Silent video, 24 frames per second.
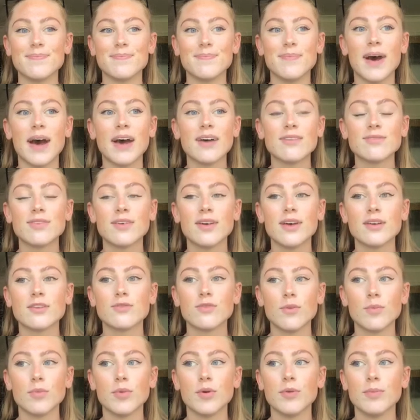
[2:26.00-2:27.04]
My
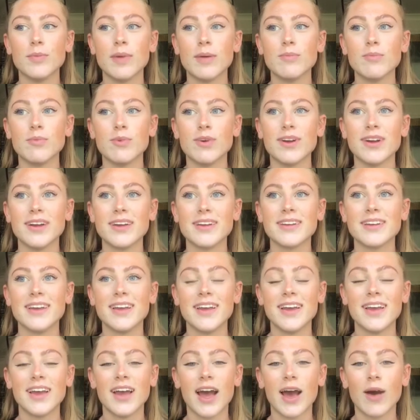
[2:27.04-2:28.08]
first football memory,
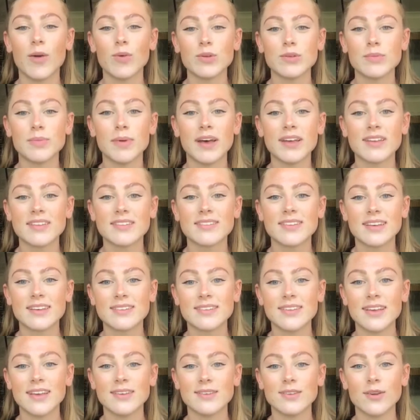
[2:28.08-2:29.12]
I was about
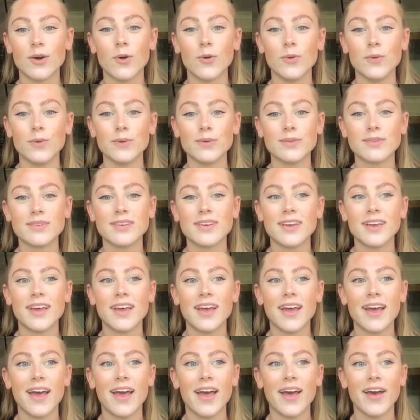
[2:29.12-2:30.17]
6 years old,
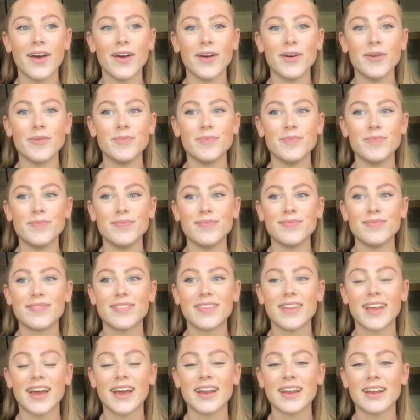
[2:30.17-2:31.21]
and
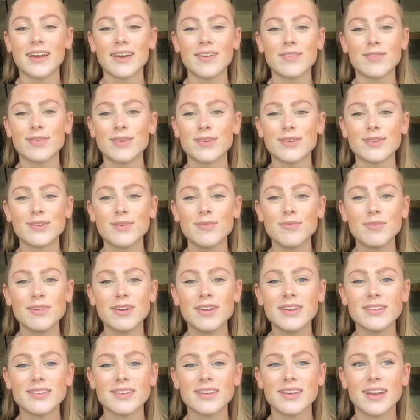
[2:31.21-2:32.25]
for some
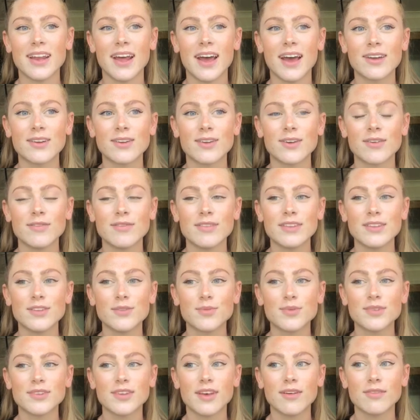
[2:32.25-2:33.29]
reason I'd
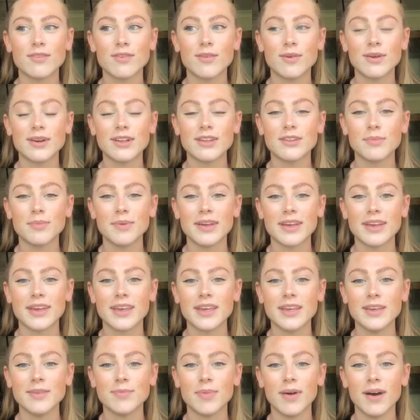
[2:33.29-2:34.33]
convinced myself I wanted to be a
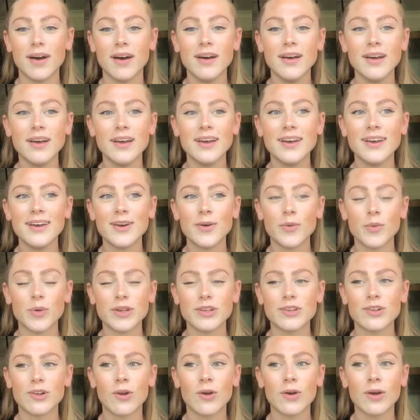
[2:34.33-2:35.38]
keeper,
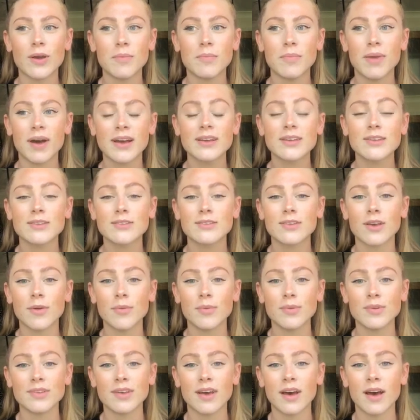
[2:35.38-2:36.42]
which looking back is so
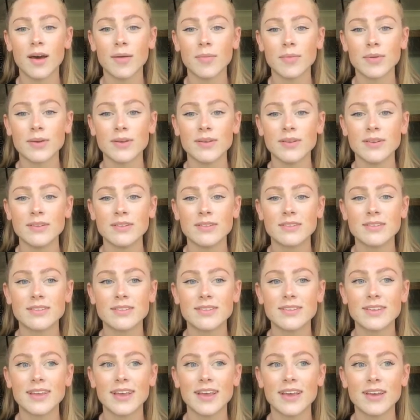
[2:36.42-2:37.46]
bizarre, because
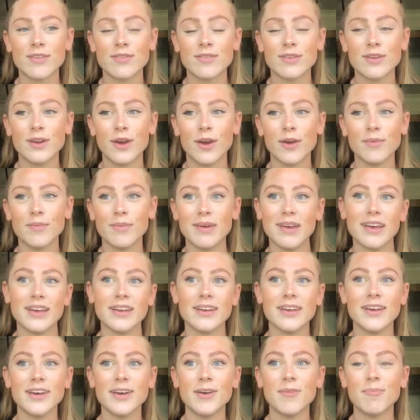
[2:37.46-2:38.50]
if you know me,
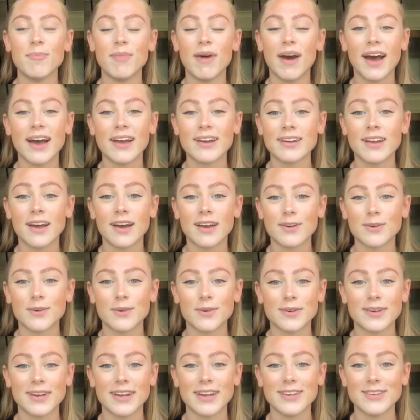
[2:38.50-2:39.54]
my hand-eye
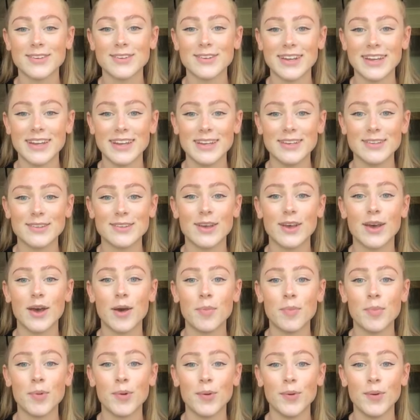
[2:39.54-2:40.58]
coordination is
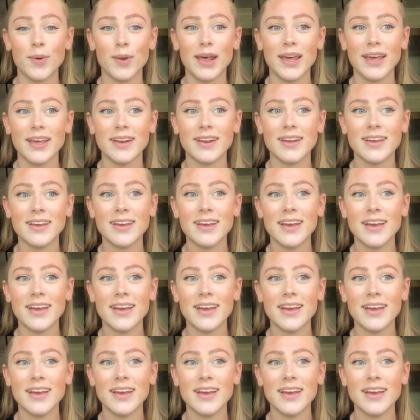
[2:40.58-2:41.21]
appalling.